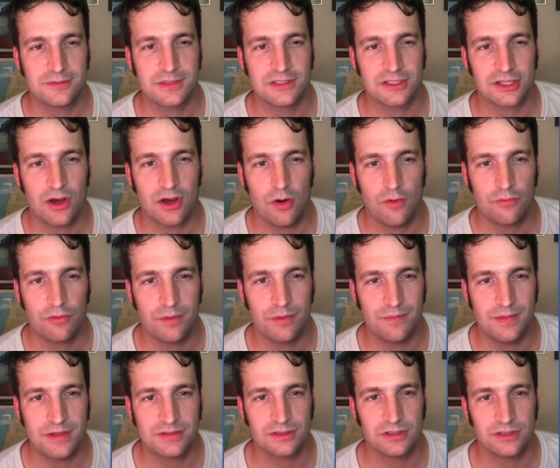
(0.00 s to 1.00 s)
is a covert
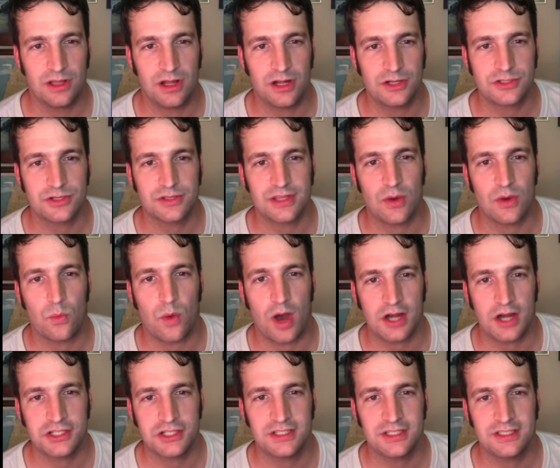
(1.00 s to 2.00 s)
missile launcher that
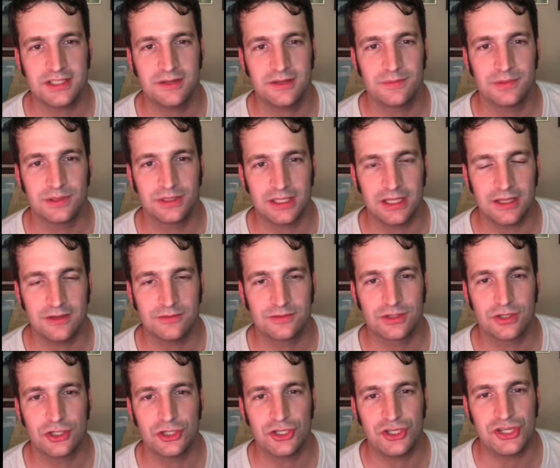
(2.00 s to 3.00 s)
Washington believes
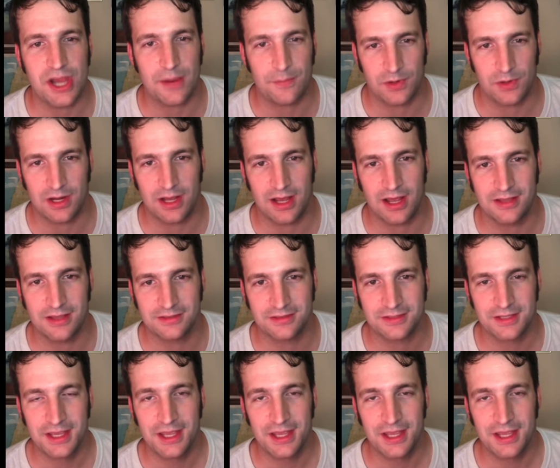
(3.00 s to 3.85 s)
could jeopardize